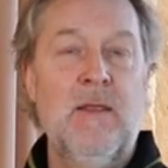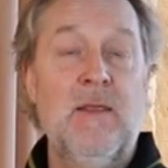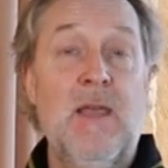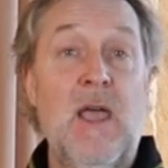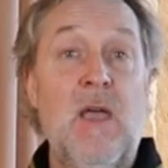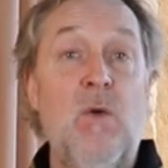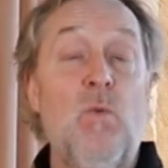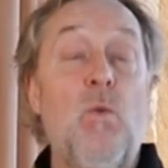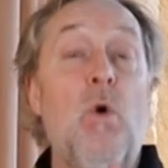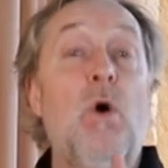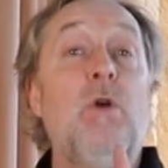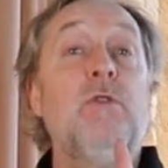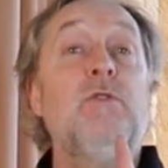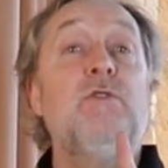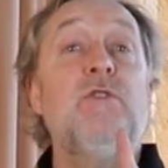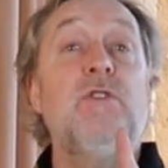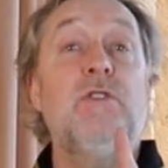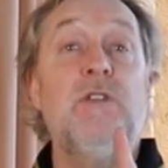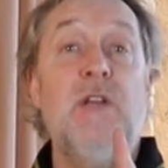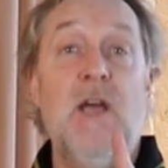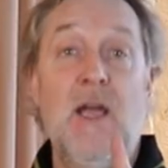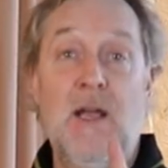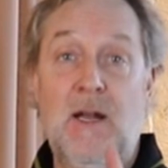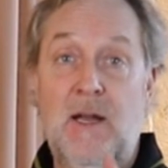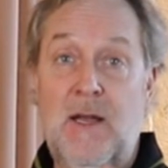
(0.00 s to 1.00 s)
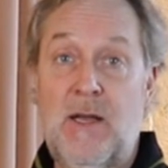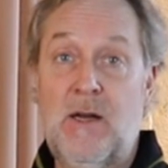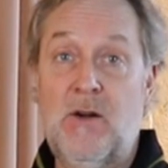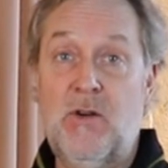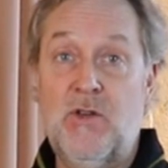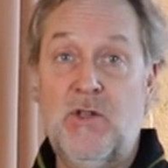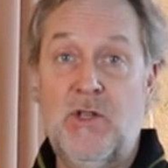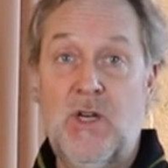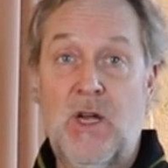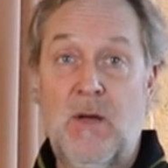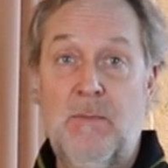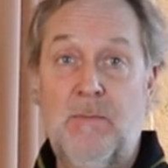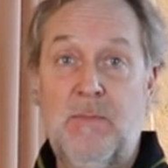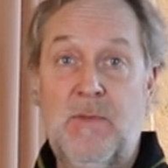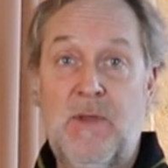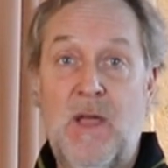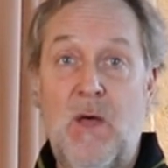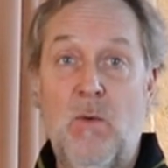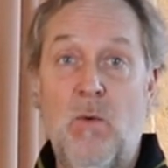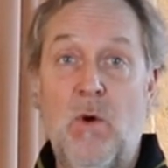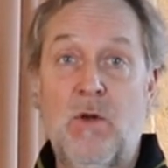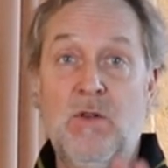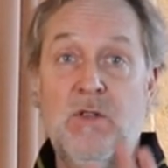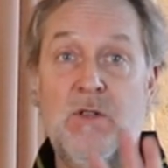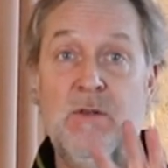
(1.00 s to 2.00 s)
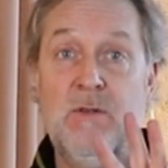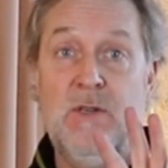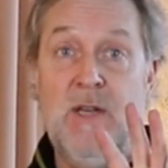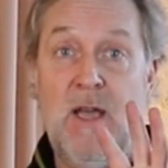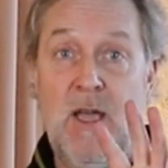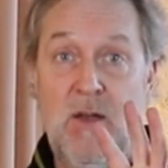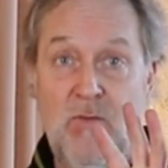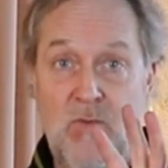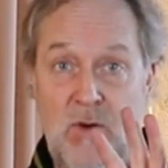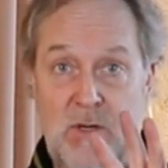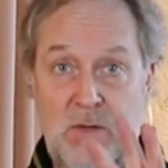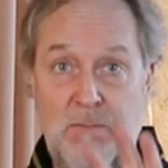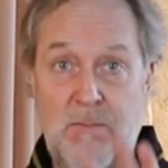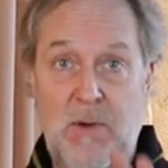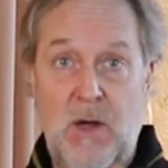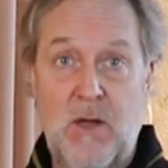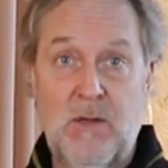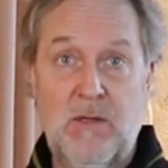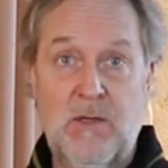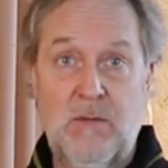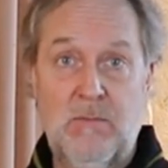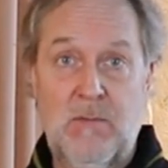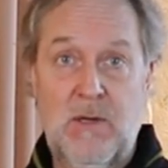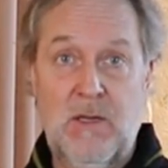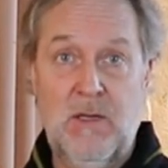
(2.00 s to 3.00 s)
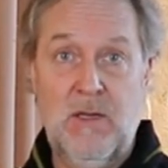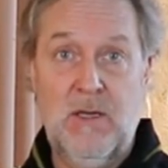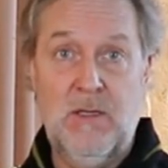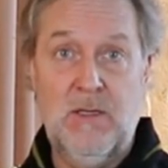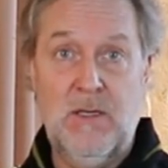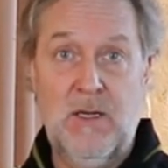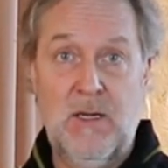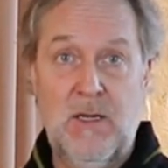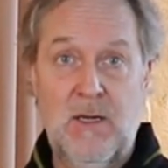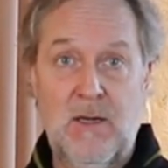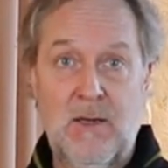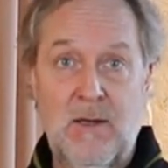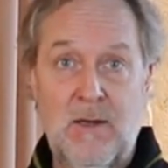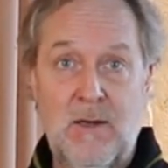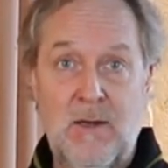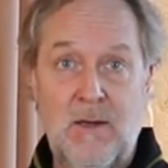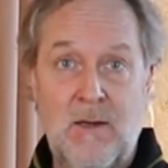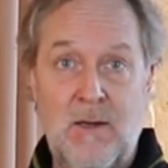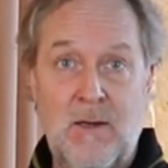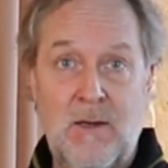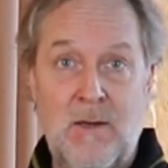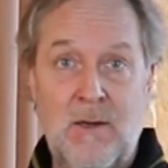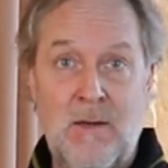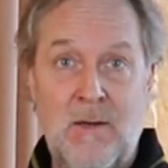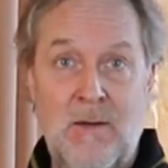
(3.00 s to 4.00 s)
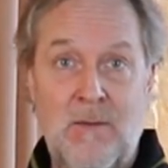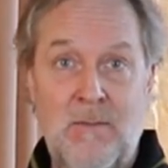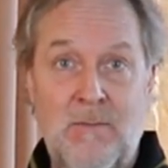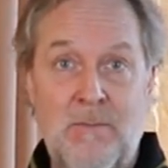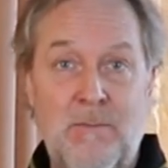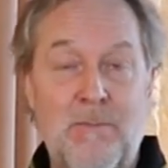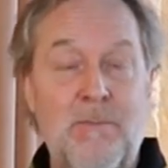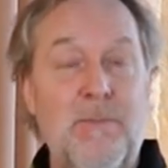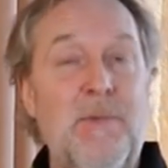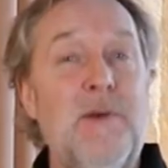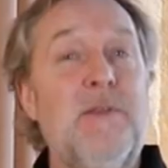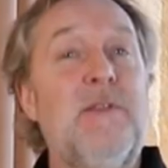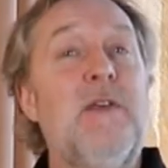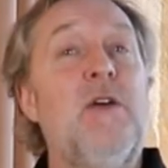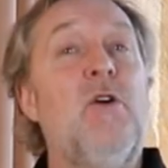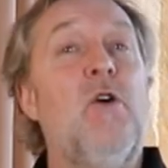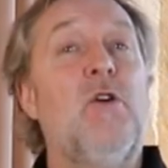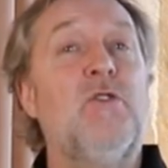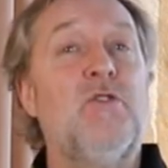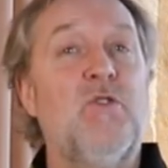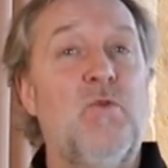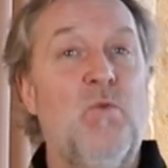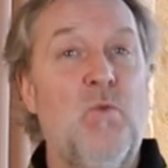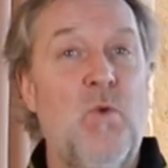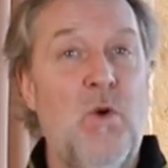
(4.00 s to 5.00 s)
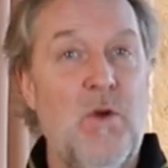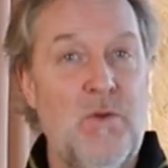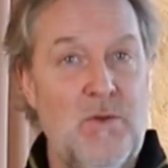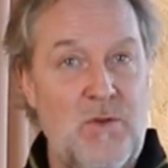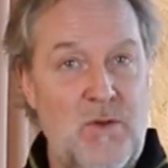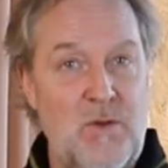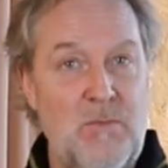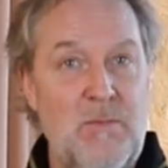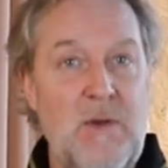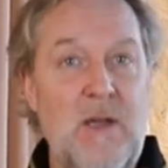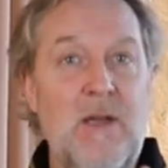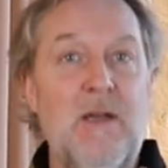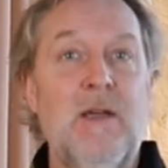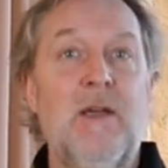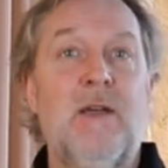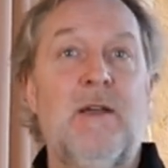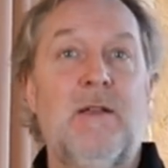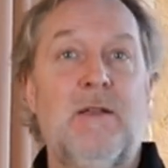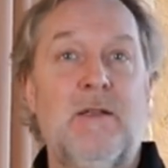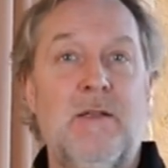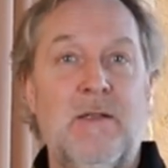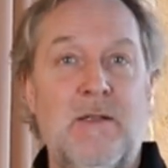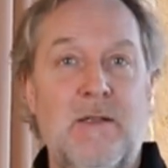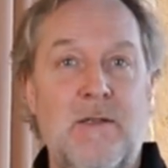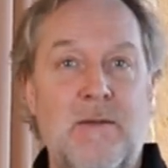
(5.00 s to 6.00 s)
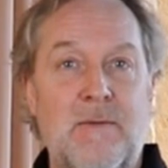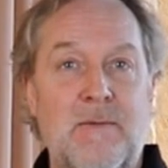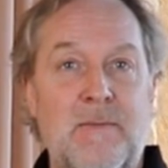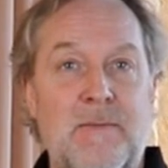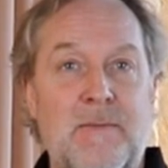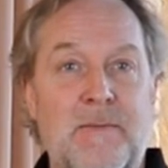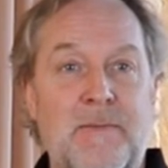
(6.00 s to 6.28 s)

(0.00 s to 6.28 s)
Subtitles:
They want to take leadership, they want to take responsibility, but they also want to be kids.